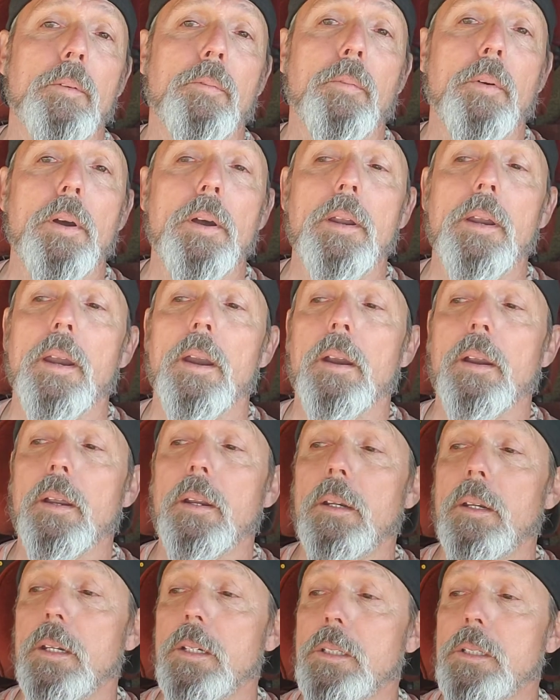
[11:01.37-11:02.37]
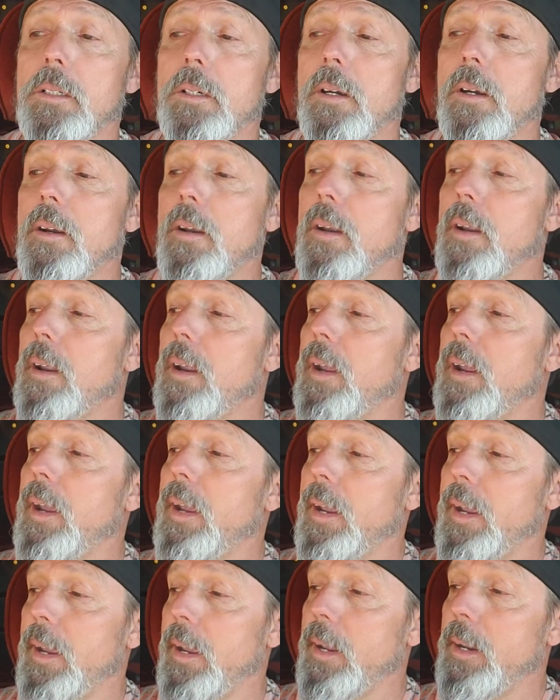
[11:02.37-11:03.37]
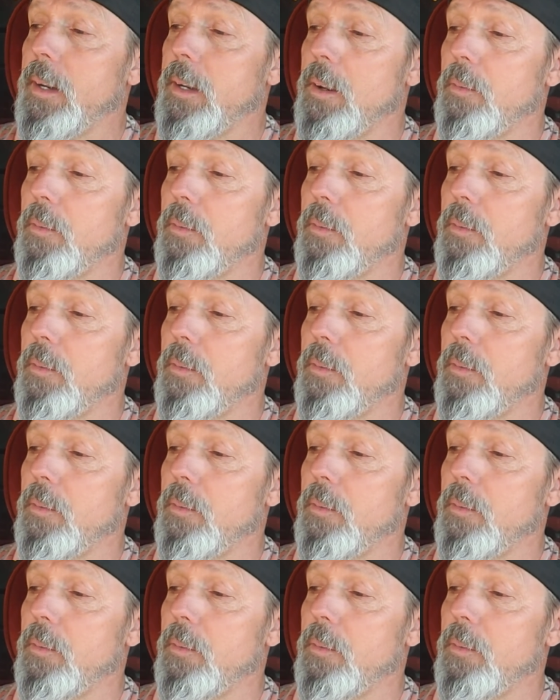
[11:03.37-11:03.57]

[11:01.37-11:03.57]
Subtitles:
front air conditioner. And